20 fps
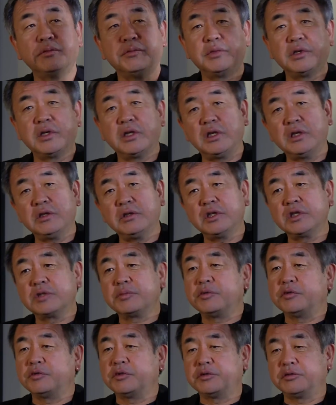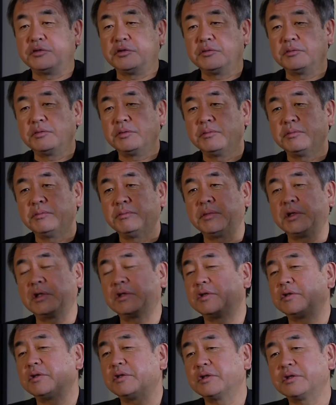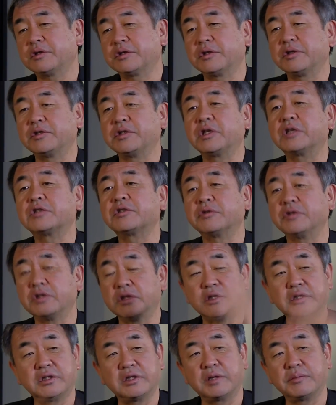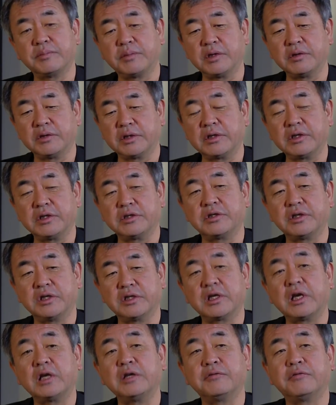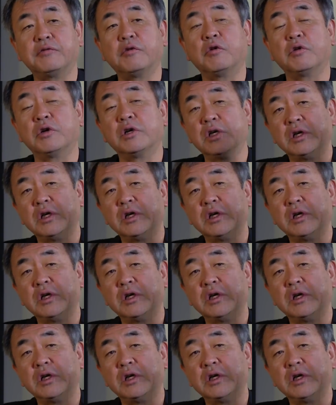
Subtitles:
beginning is beautiful, but that building is designed for